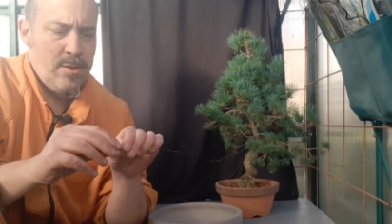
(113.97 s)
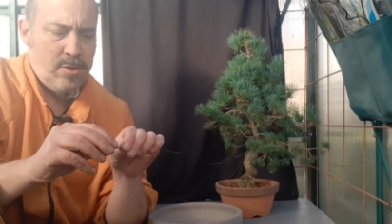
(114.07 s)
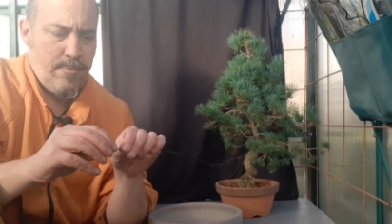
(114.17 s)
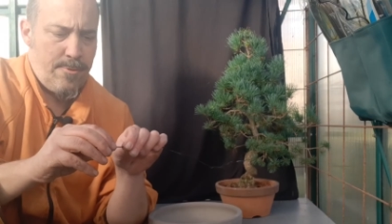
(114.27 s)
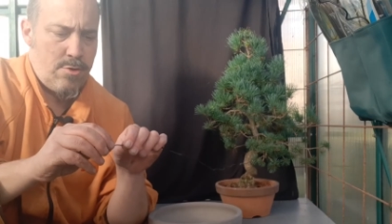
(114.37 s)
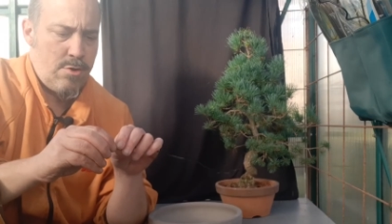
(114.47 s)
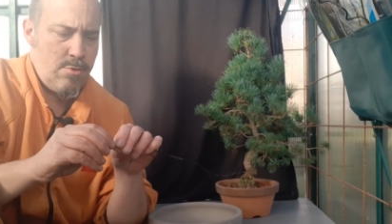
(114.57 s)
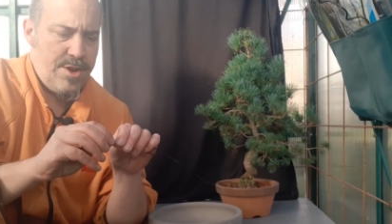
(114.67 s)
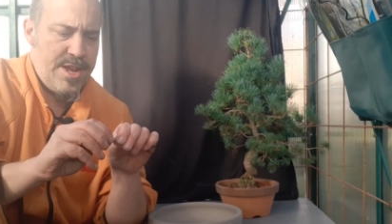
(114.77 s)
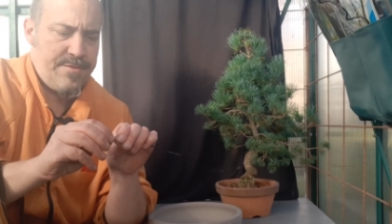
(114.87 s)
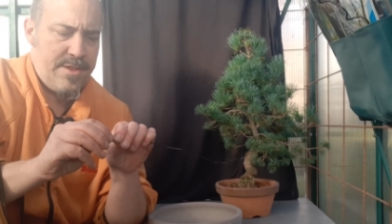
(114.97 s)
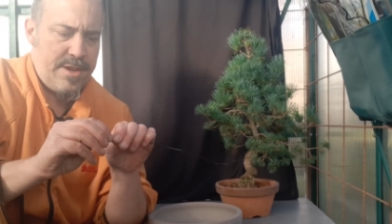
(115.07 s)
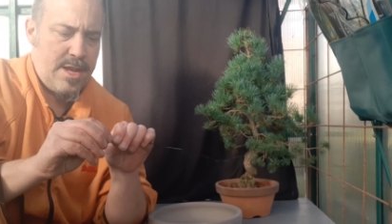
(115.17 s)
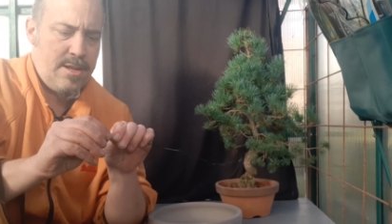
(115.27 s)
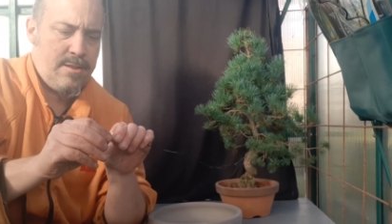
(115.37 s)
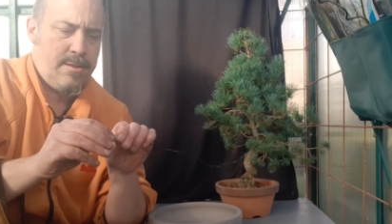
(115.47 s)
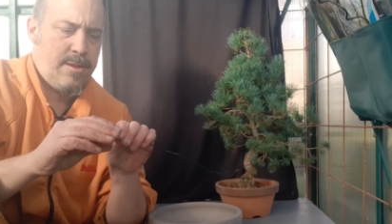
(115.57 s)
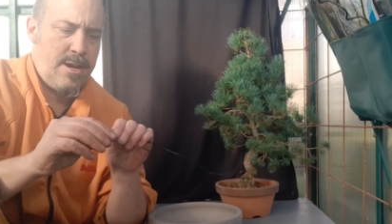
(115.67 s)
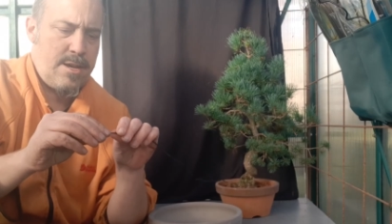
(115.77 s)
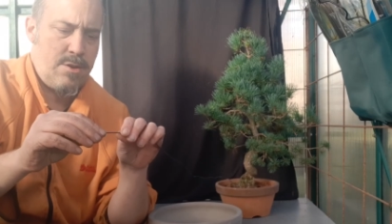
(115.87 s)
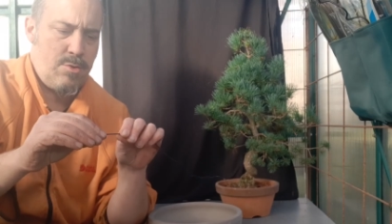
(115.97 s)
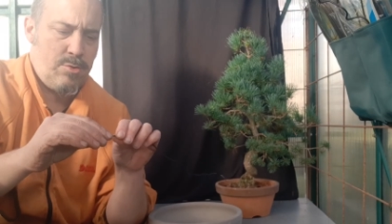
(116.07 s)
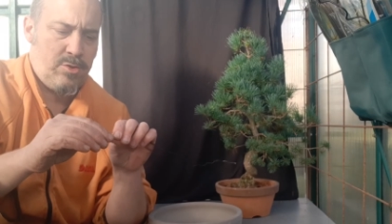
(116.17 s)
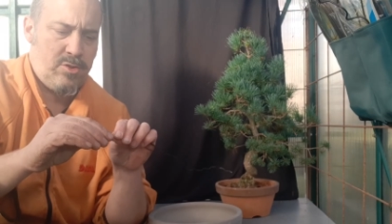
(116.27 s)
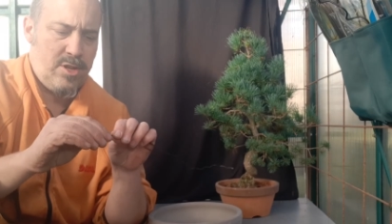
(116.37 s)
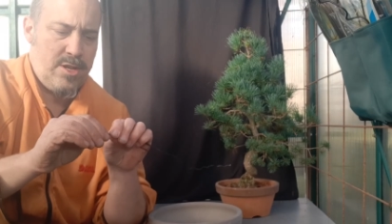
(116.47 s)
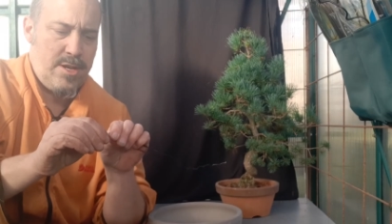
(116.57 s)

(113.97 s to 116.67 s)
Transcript: So for holding the net I use